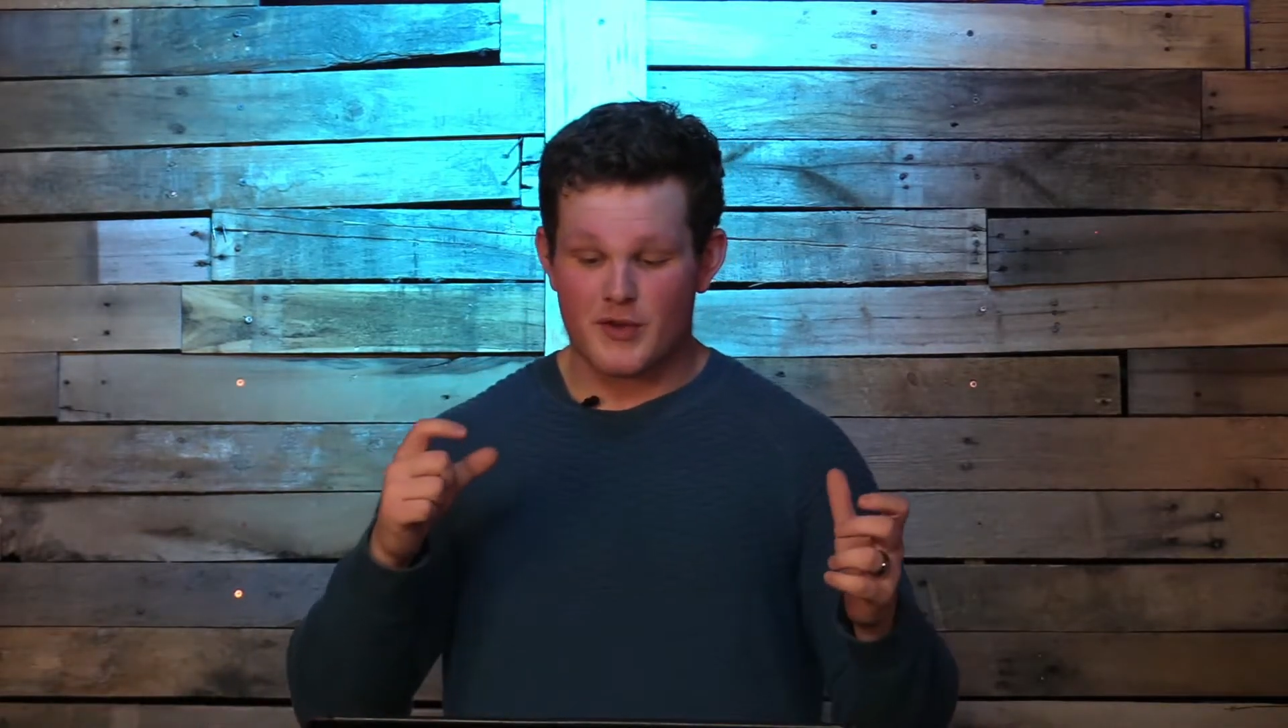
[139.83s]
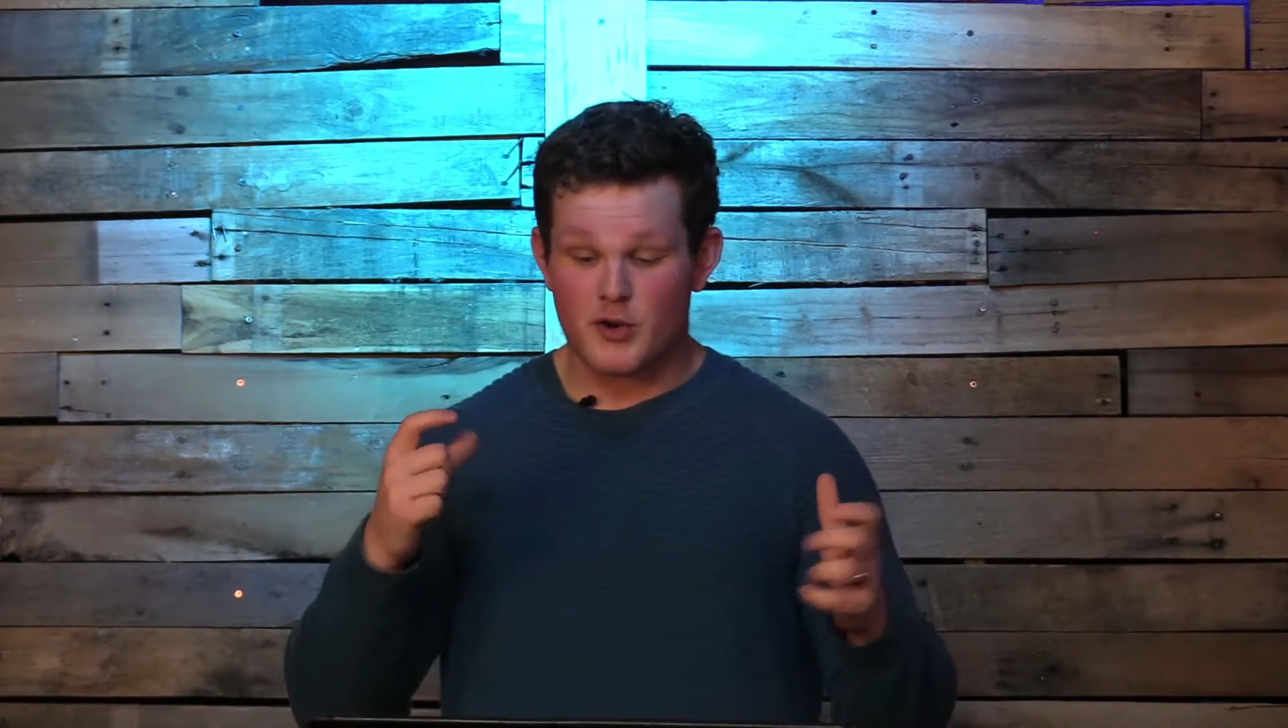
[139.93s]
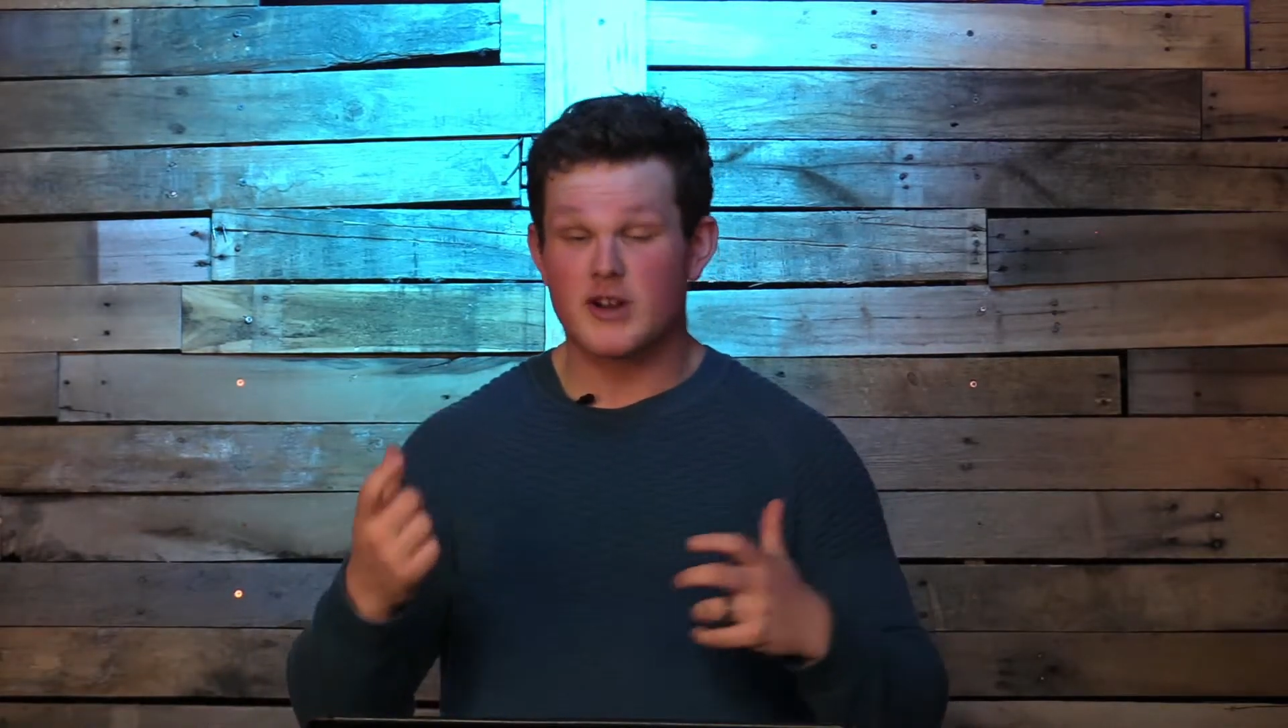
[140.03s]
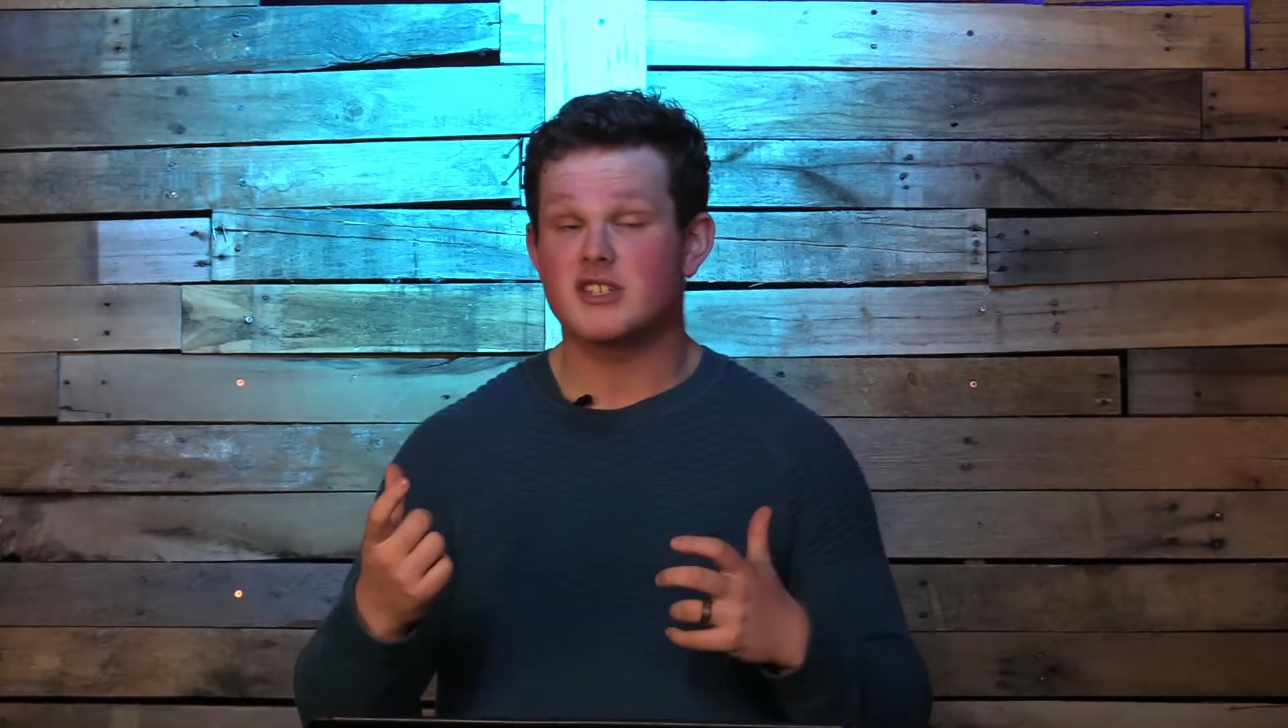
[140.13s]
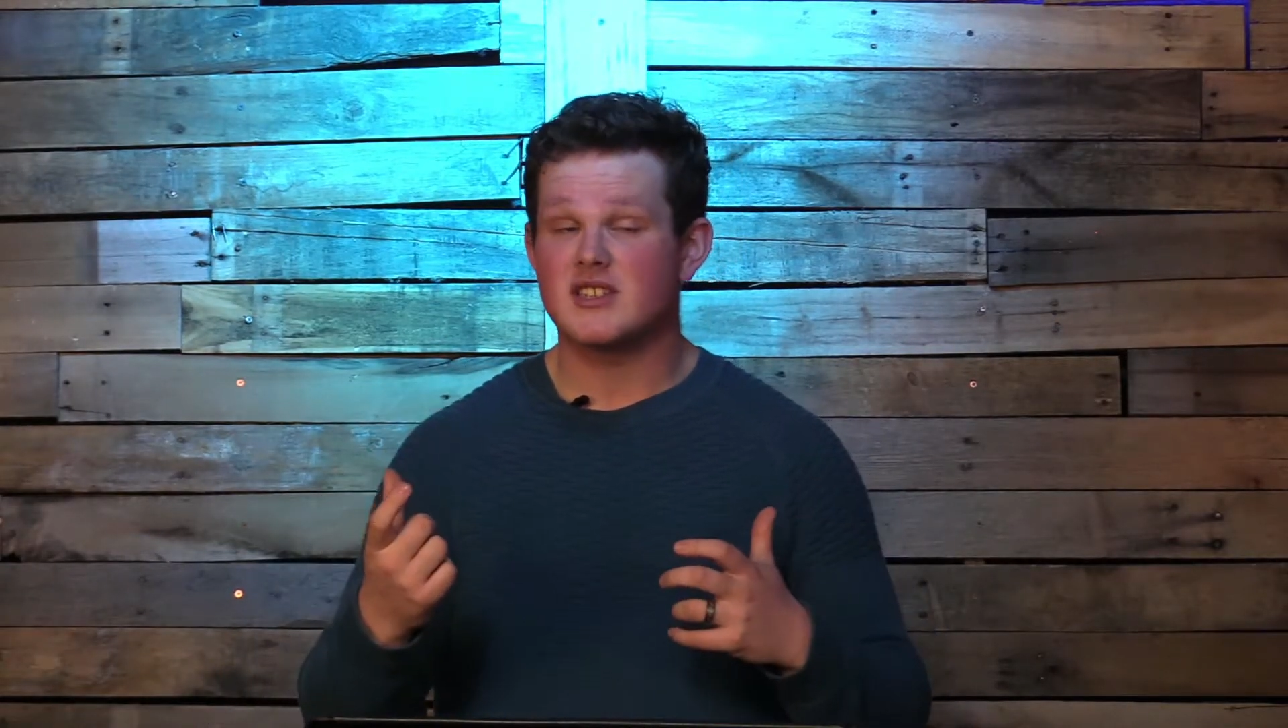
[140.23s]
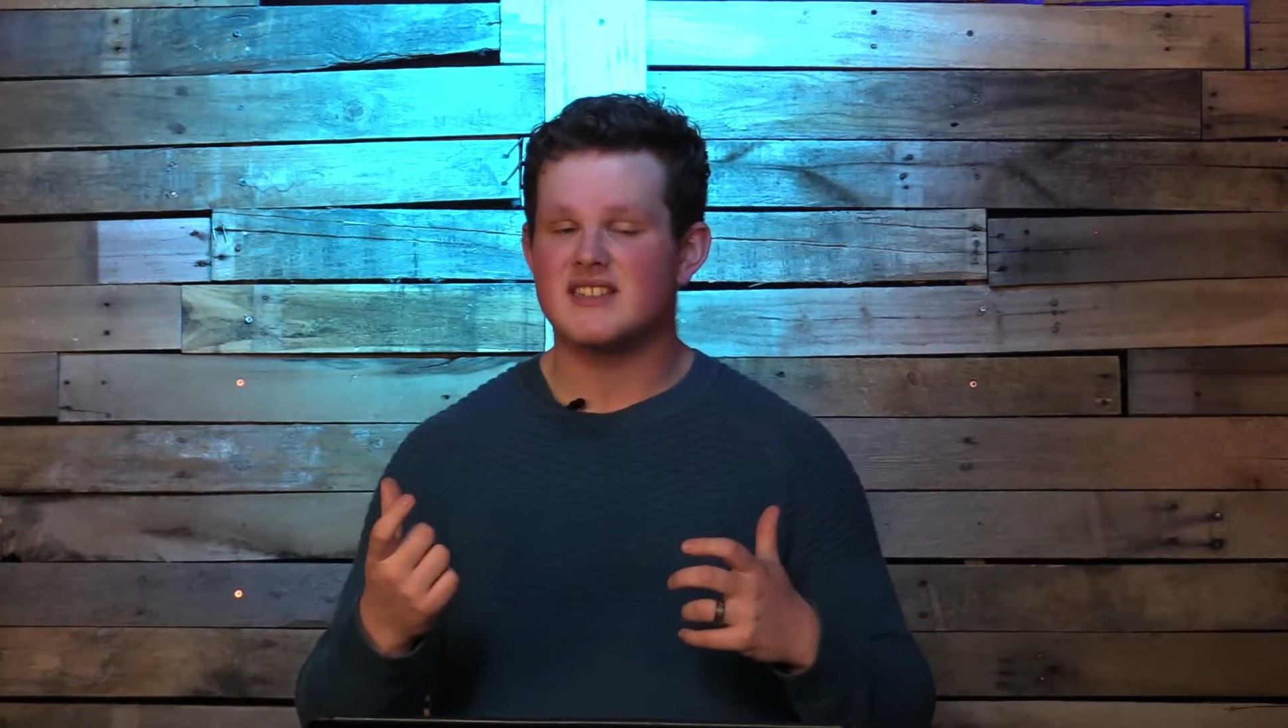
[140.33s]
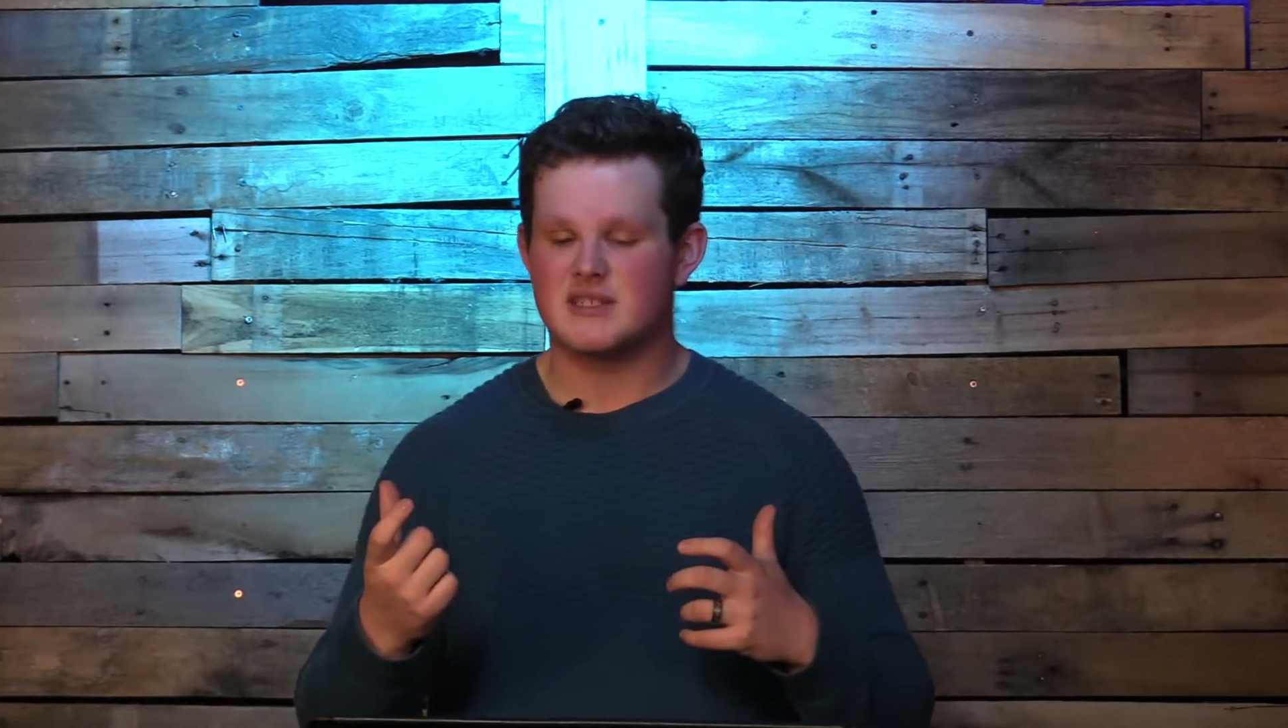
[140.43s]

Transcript: Christians